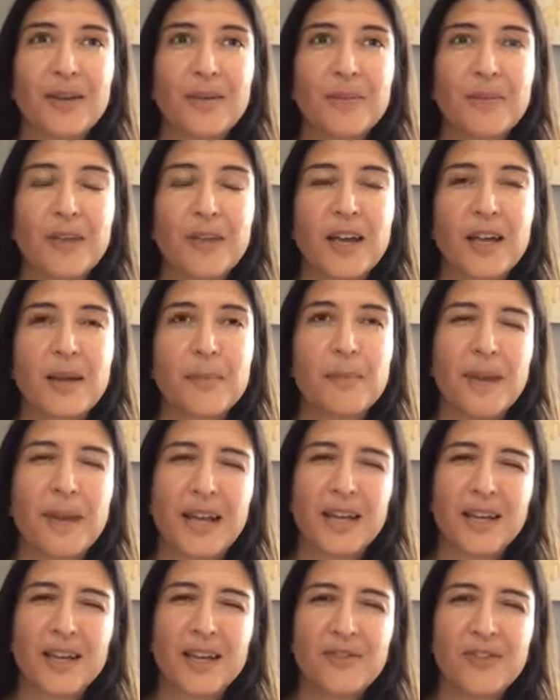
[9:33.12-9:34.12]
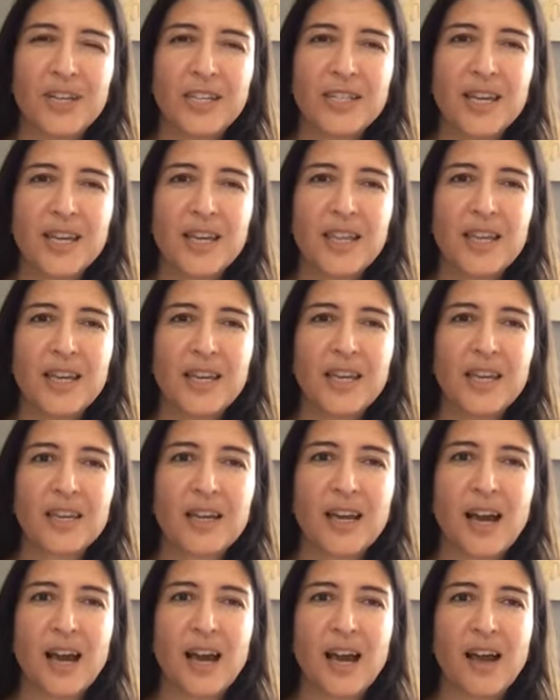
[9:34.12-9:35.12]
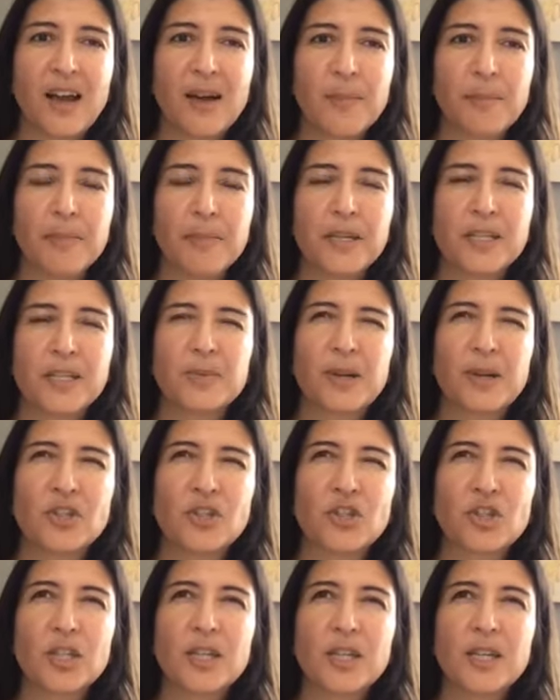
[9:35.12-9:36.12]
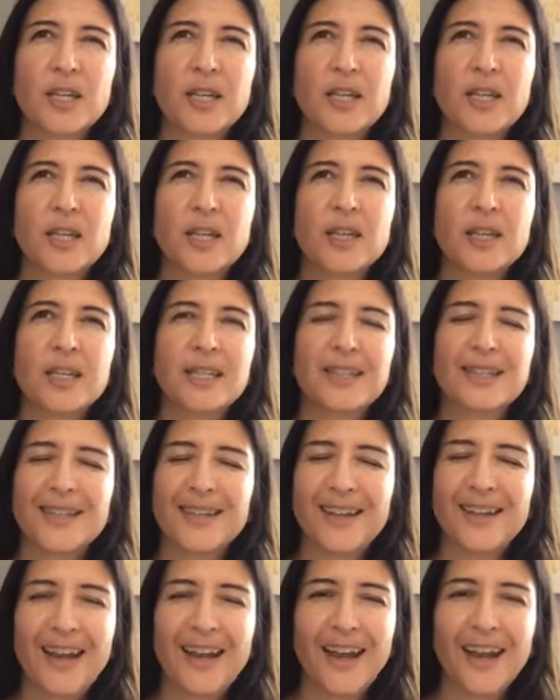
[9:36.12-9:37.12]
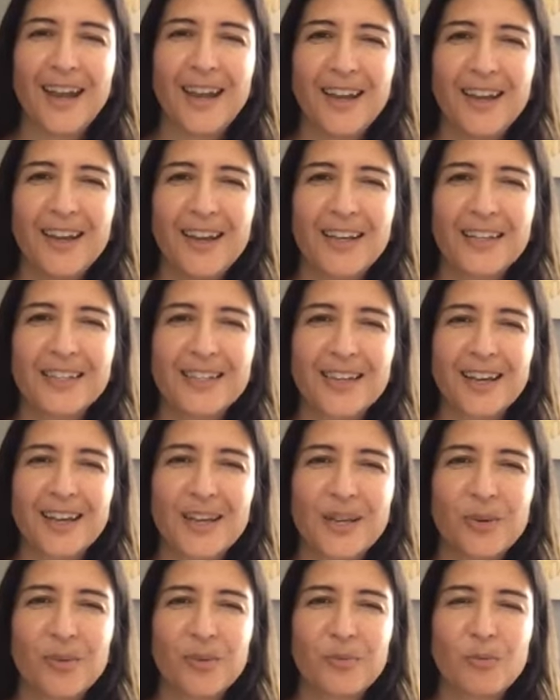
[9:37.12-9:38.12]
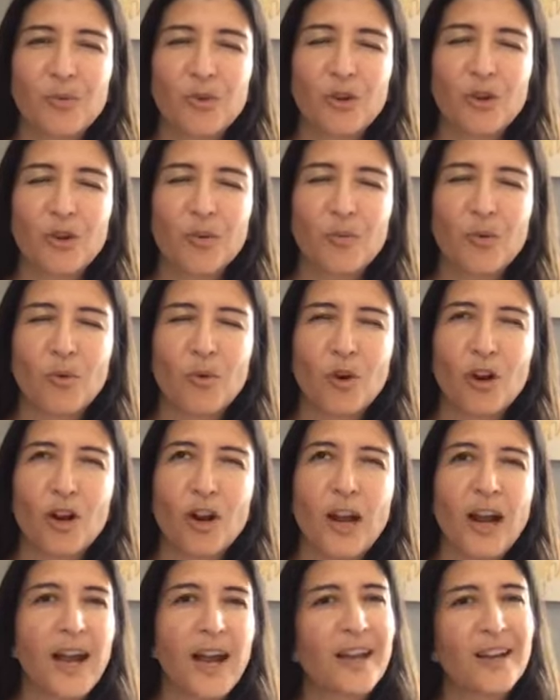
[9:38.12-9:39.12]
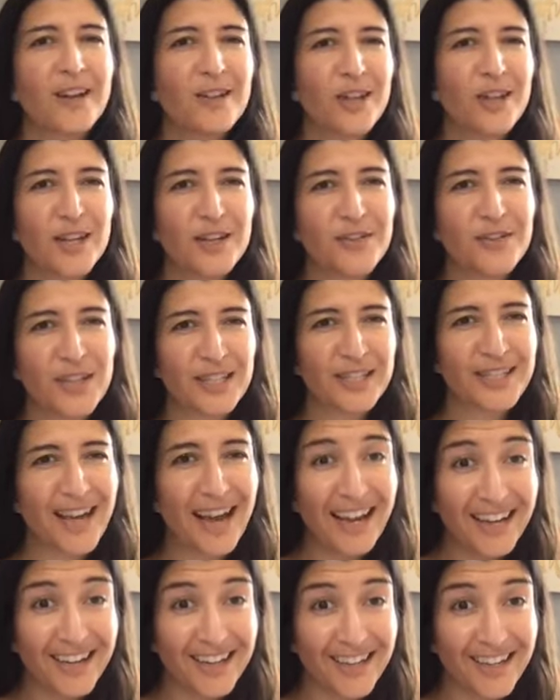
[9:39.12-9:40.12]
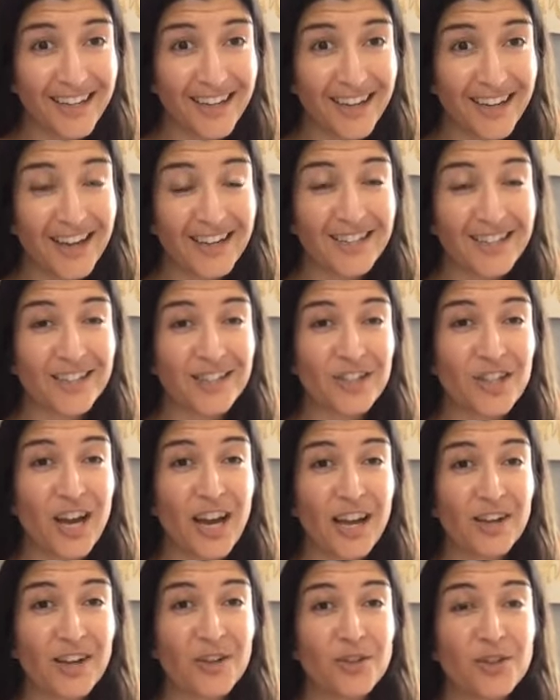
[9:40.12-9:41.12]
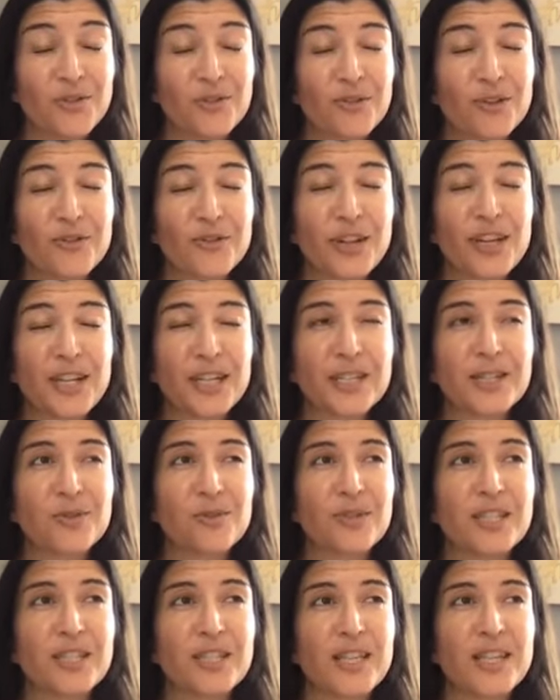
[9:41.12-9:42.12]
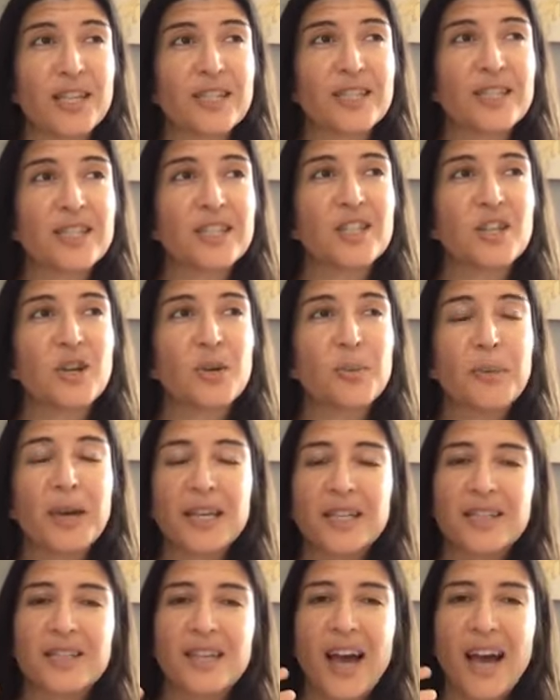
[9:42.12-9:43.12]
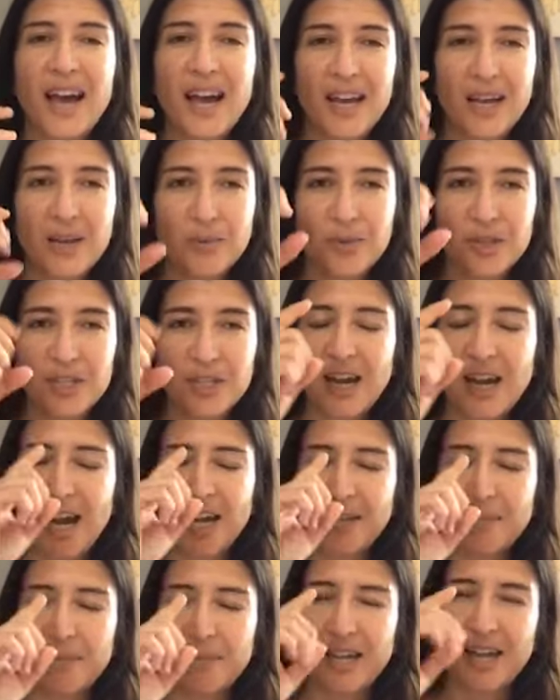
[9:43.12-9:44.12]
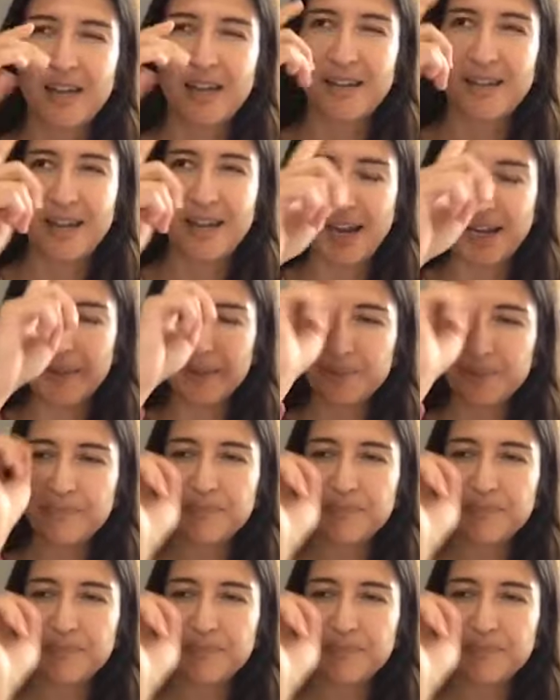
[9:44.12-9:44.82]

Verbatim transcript: like many of us, I think, especially today, it's getting more and more. I had a lot of anxiety as a child for various reasons. And so my dad would guide me at night